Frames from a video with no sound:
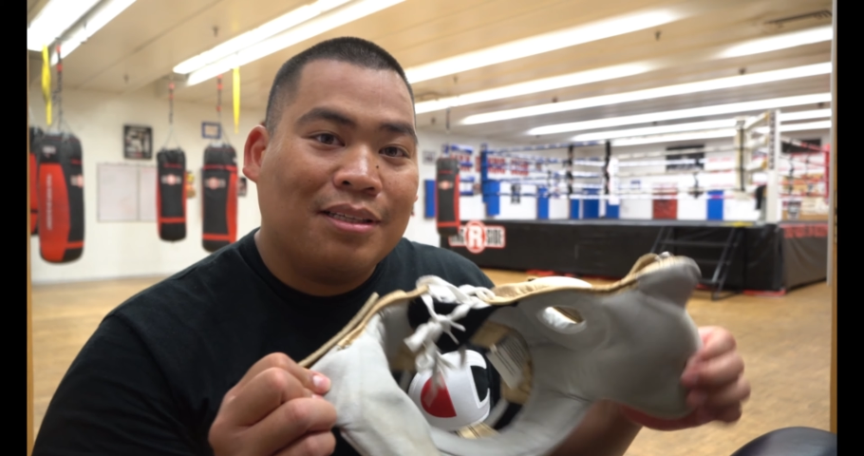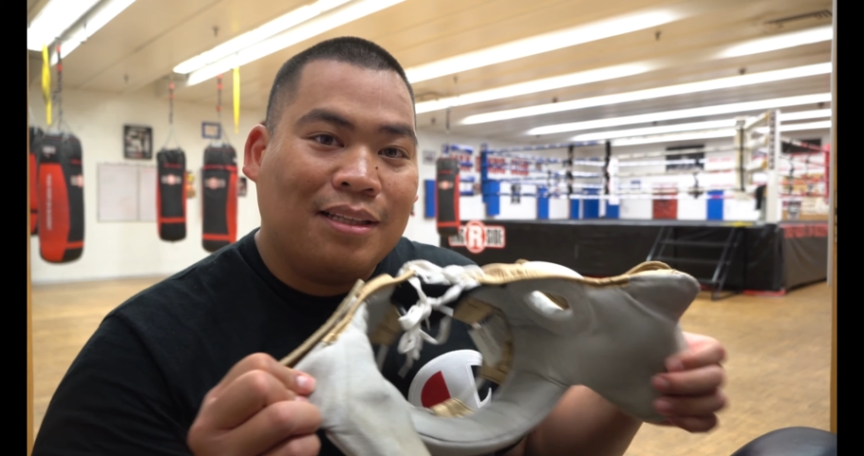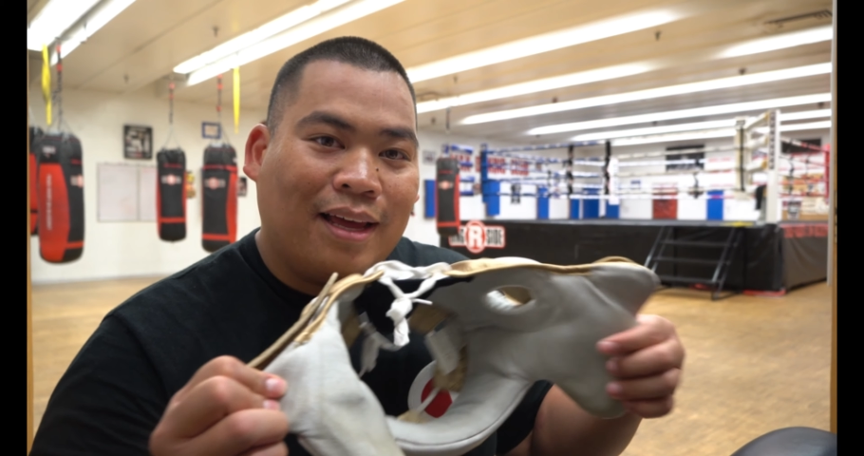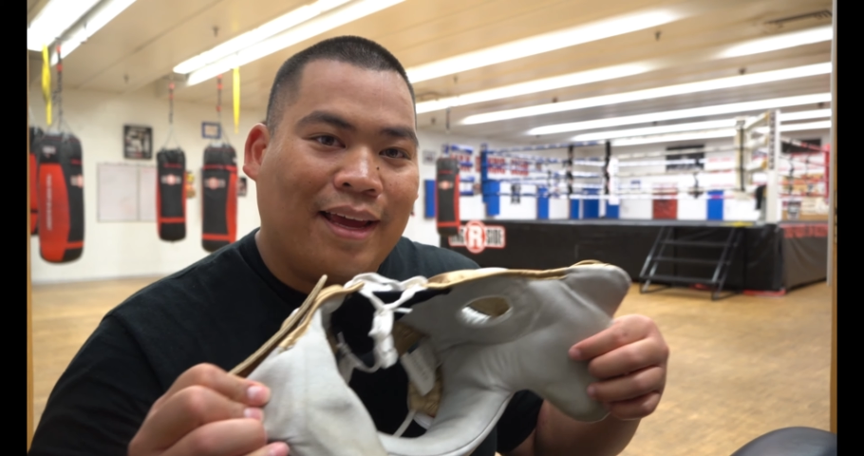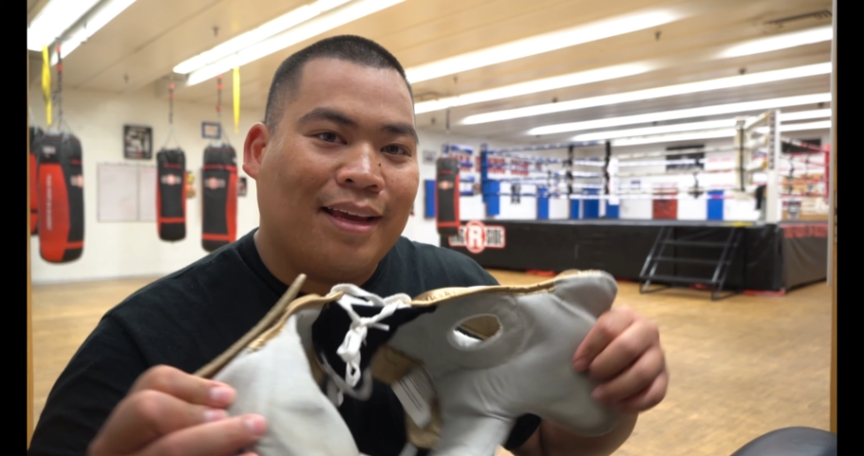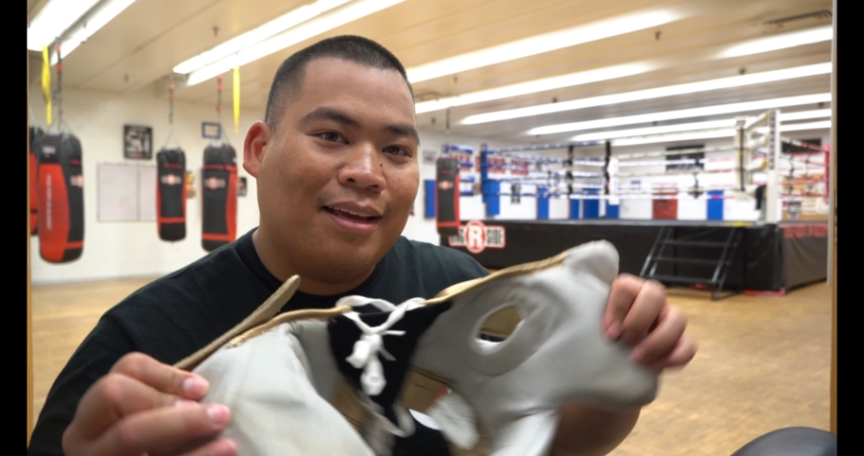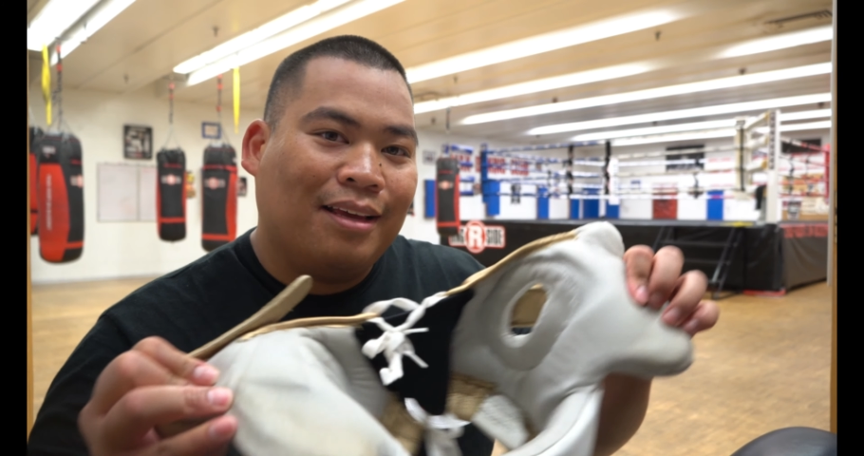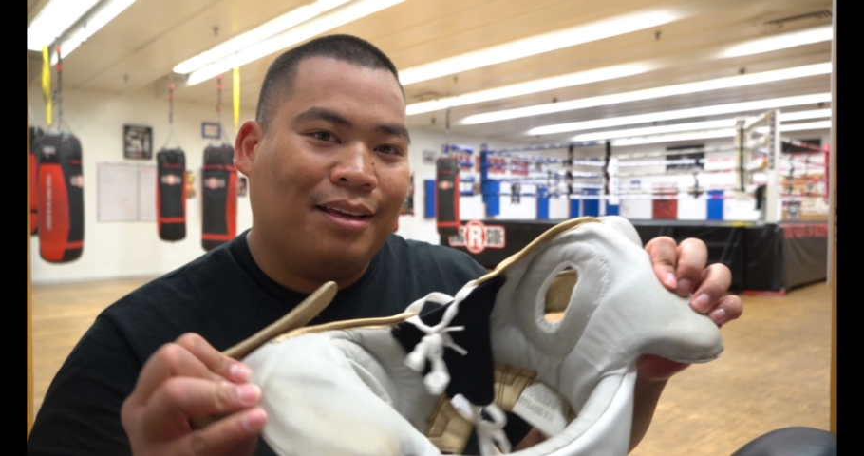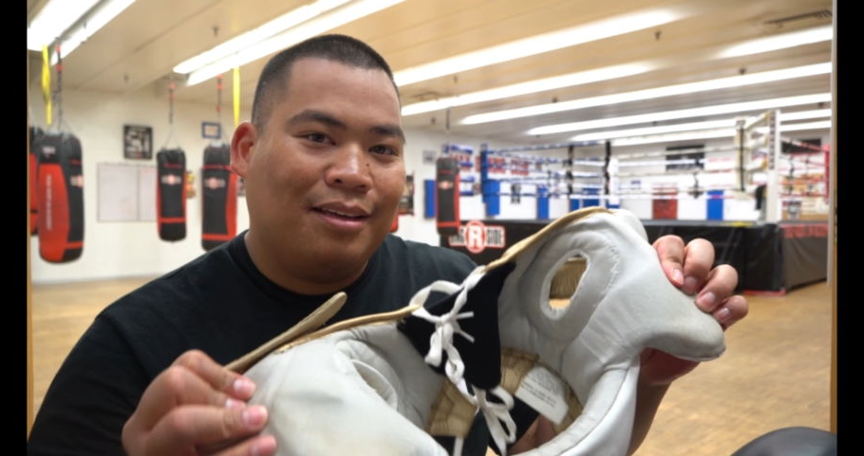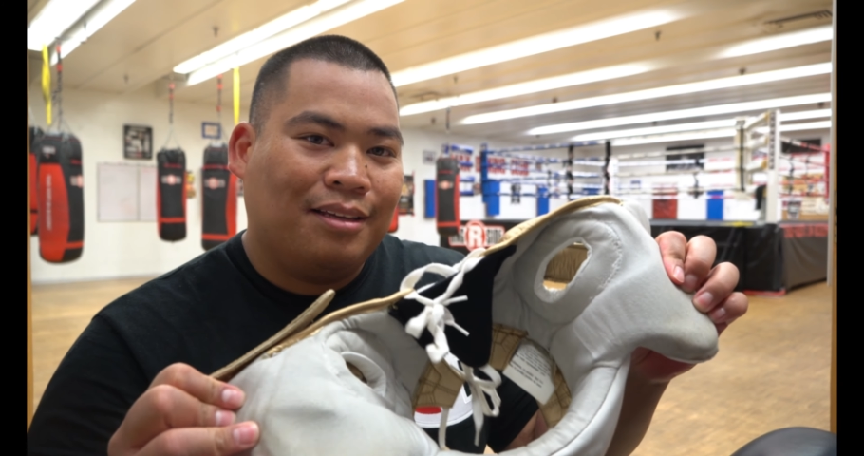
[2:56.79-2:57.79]
like
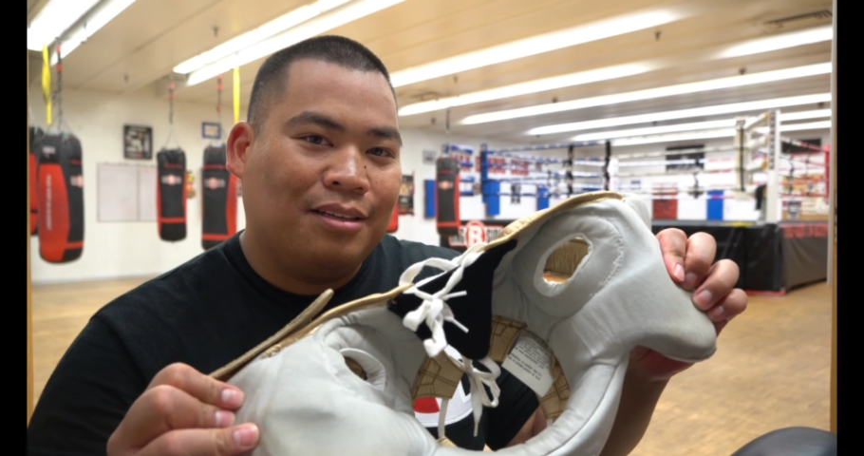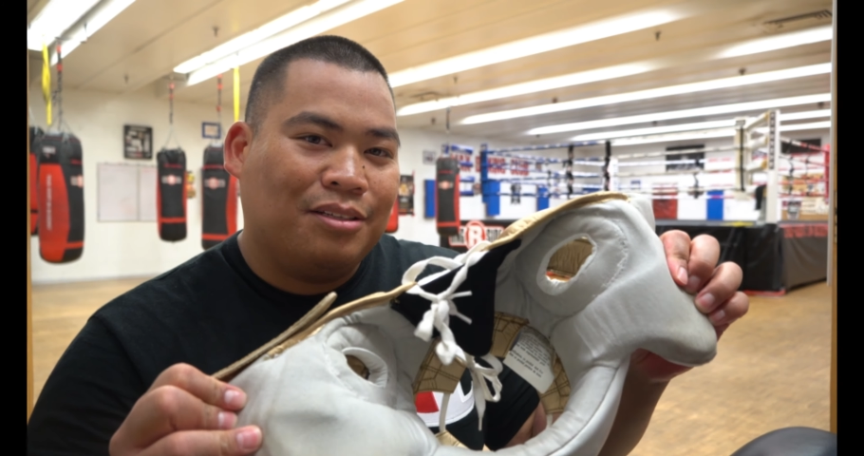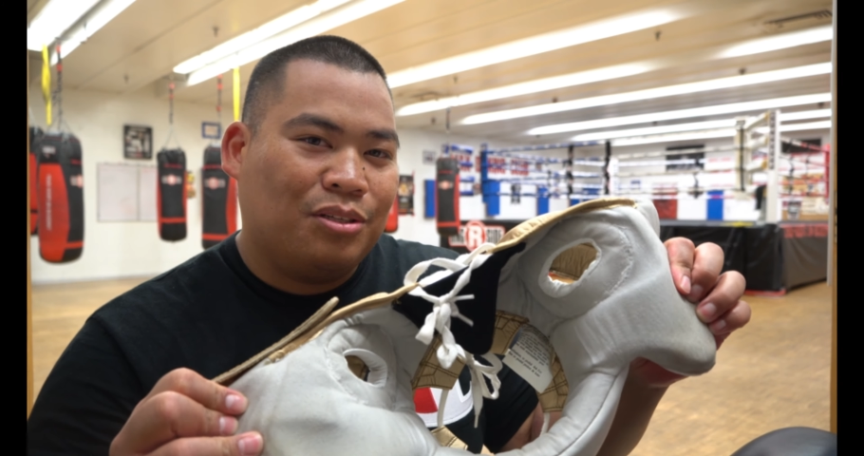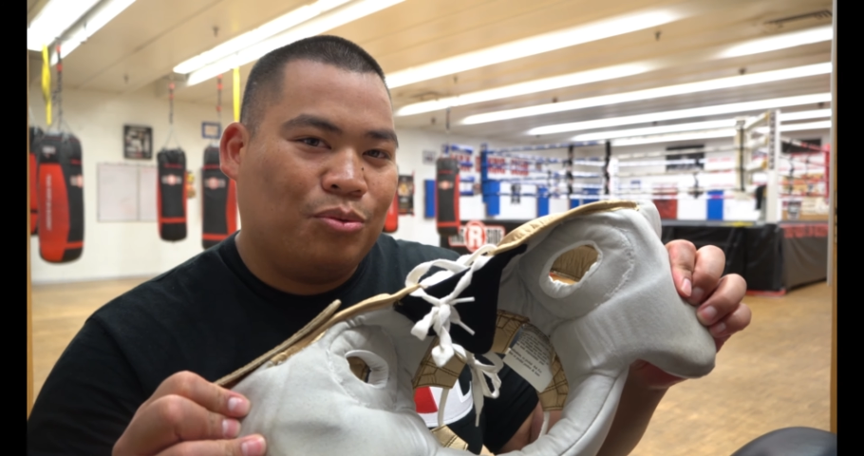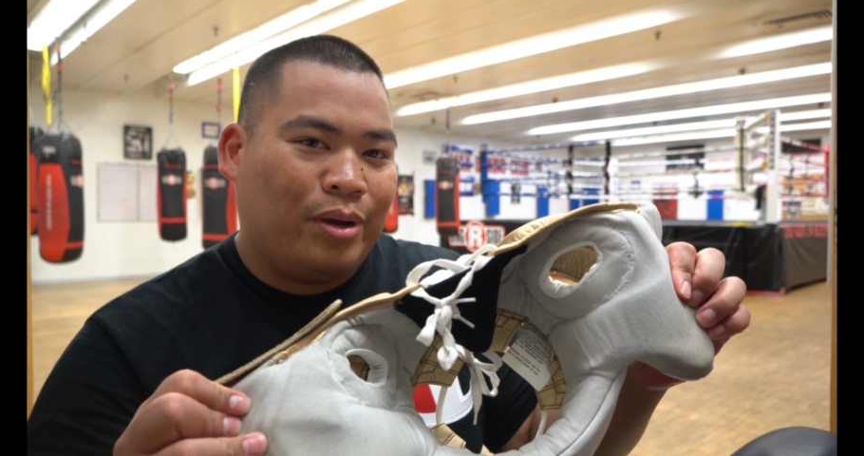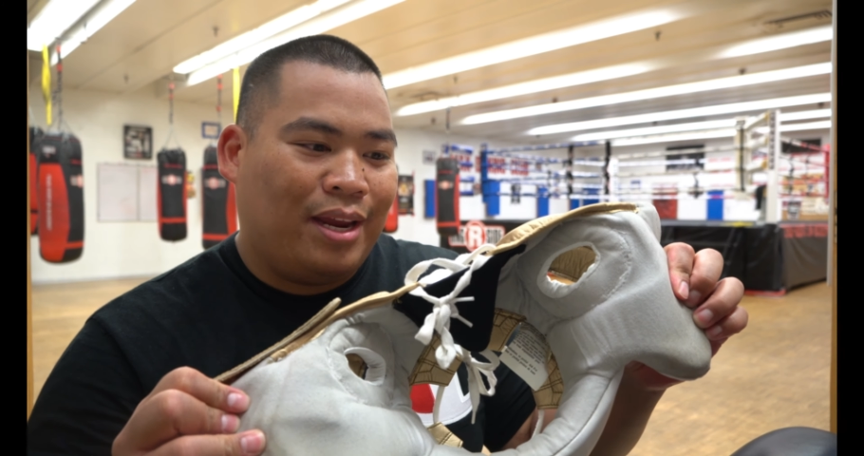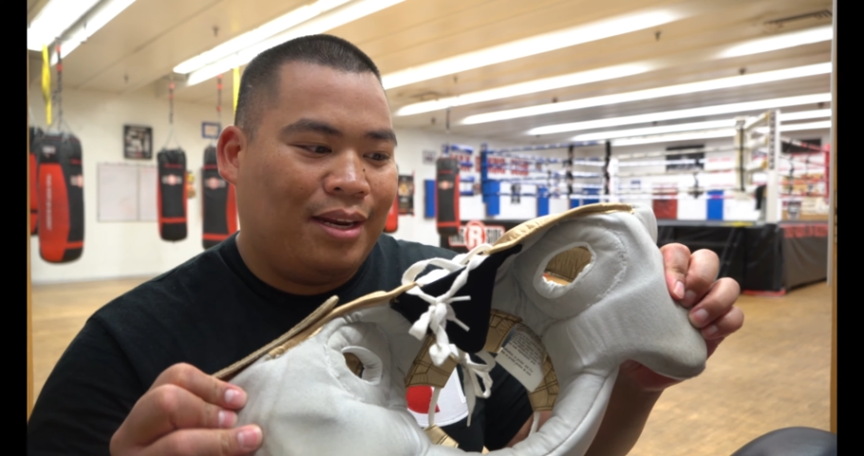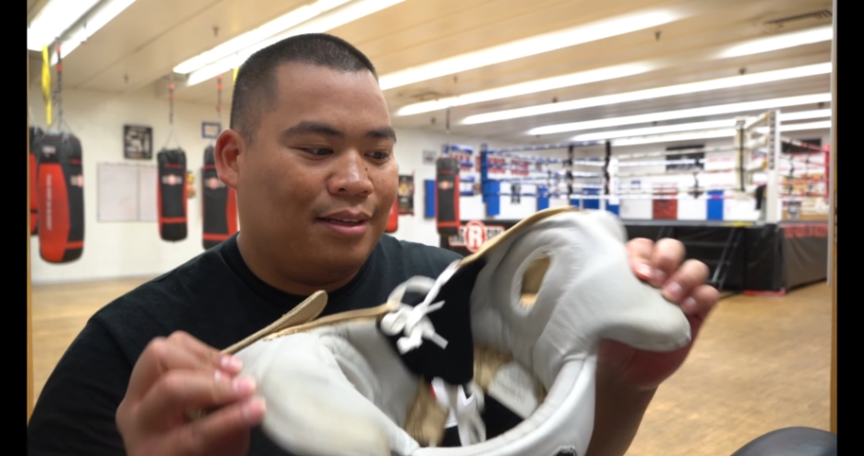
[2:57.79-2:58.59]
suede.